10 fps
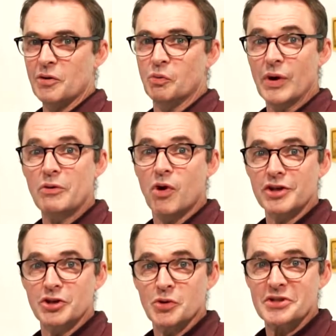We
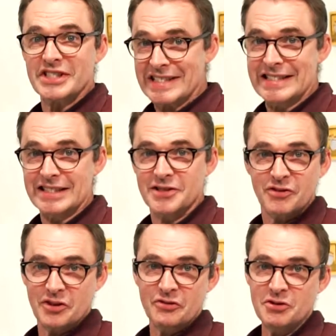want your zines
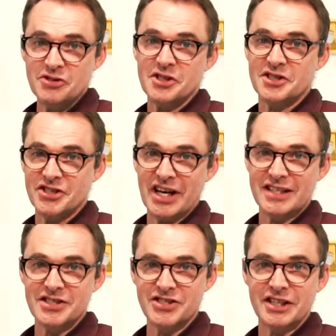for the Future
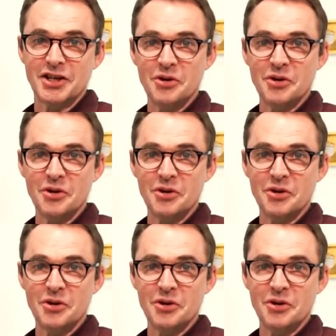Designers zine